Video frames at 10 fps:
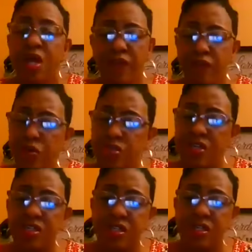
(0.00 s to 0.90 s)
if you
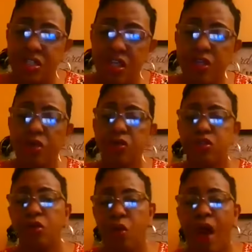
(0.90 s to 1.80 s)
just continue
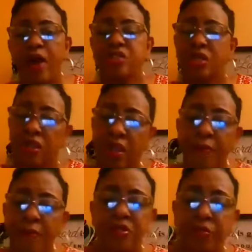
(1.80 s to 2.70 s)
to watch
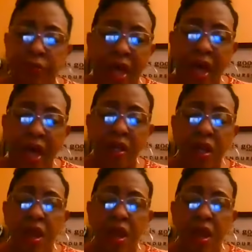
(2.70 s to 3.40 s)
Columbus Black.